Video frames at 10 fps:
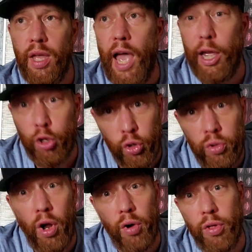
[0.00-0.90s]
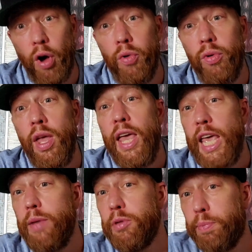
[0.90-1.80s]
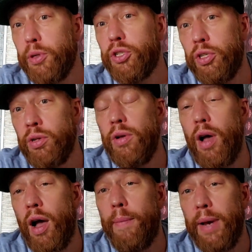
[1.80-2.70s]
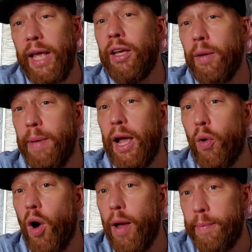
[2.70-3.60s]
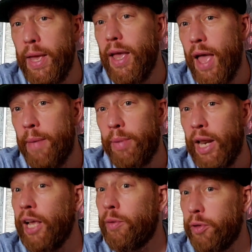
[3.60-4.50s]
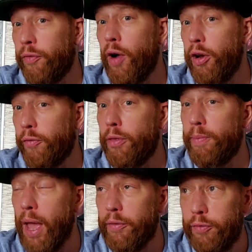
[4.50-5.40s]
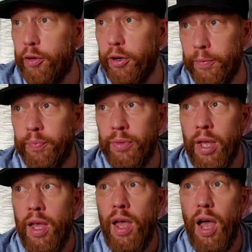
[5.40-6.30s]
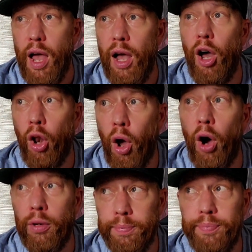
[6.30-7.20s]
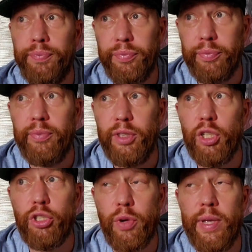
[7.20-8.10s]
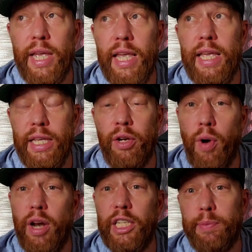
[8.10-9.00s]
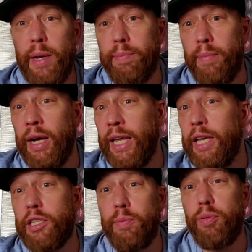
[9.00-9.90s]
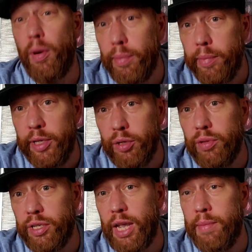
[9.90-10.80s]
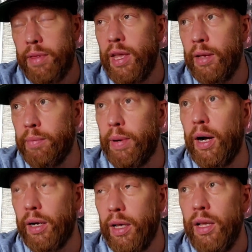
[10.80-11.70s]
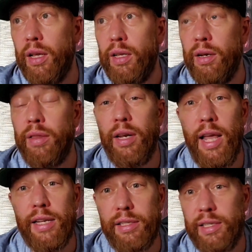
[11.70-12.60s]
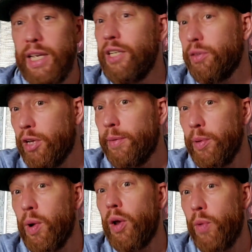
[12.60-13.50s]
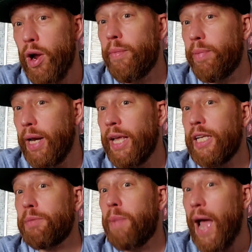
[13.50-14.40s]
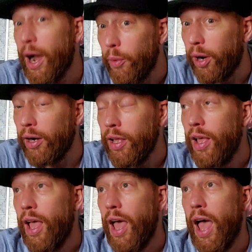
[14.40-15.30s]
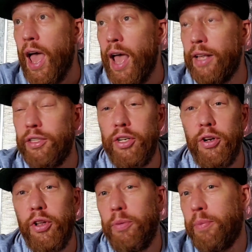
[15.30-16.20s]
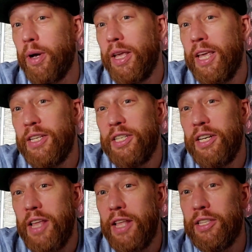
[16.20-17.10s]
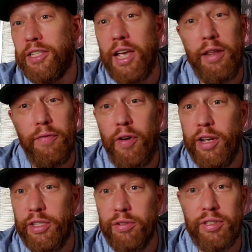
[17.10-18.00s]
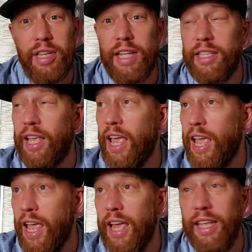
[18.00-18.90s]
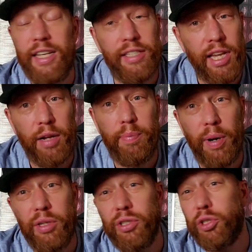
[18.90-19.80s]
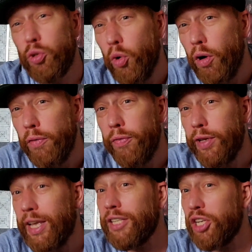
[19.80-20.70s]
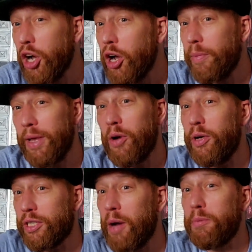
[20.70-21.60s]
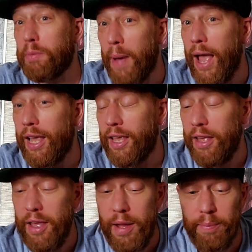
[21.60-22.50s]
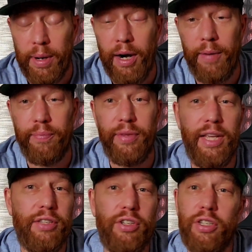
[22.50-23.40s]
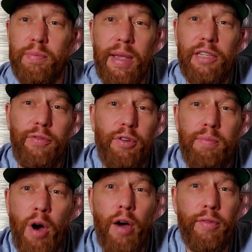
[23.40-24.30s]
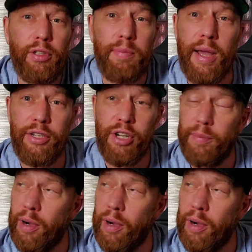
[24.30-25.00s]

And Gulo, though, he was pushing Berlanga back quite a bit, and Berlanga was fighting off the back foot a lot. So he you know, I'd expect Munguia to probably do the same thing, but nonetheless, he's going to be well aware of Berlanga's power And you know, Munguia is in an entertaining fight. He's not scared to get hit, and he can take a punch, sort of. He gets hurt, but he always comes back. But it just makes for a marvelous matchup.